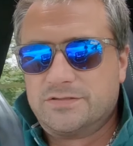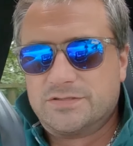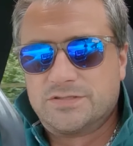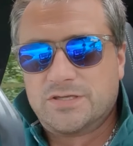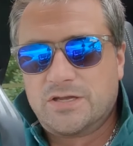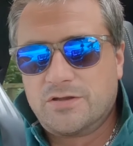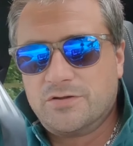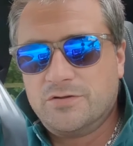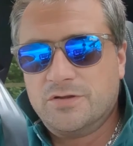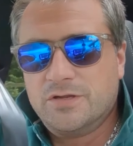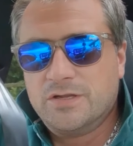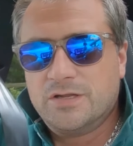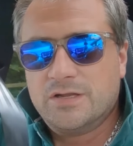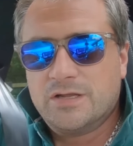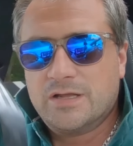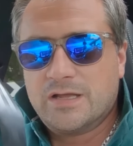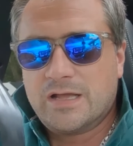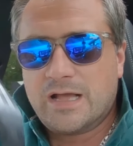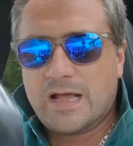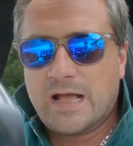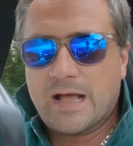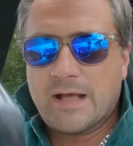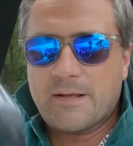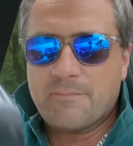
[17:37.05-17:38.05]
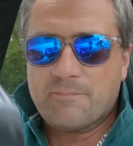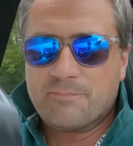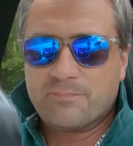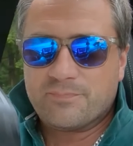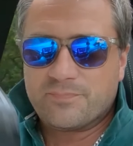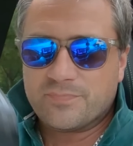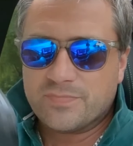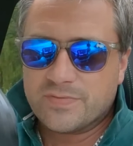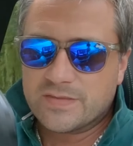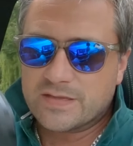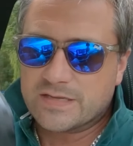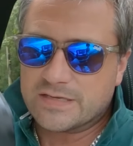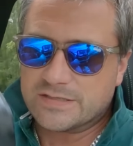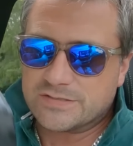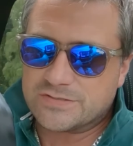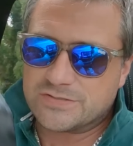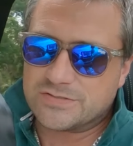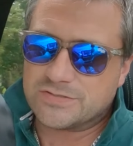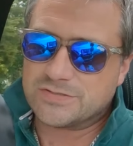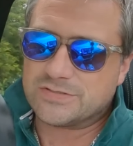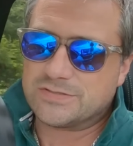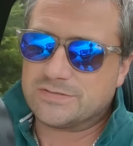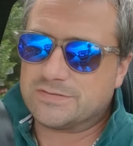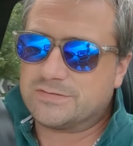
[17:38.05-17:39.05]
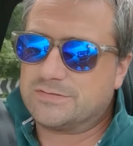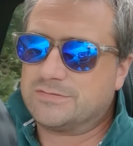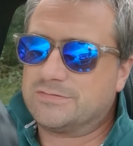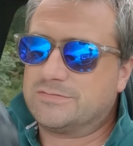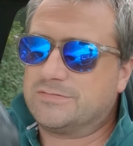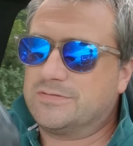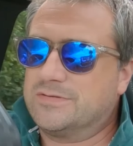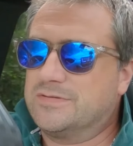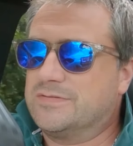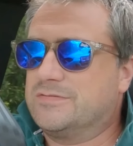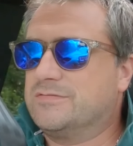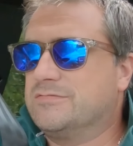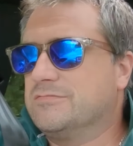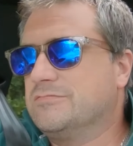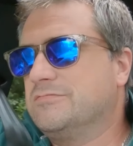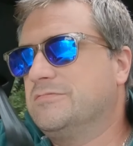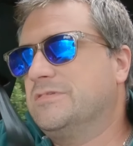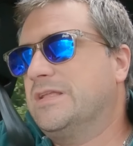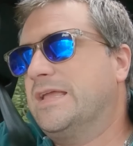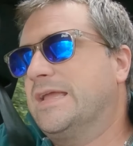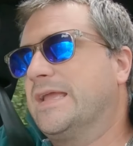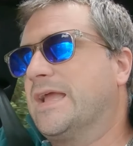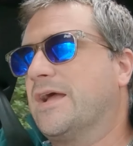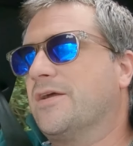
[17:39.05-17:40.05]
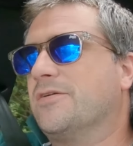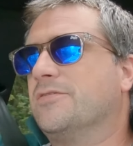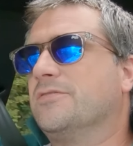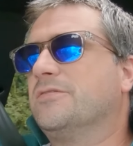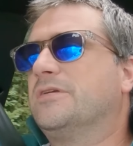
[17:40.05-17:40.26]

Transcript: So um, yes, there you go.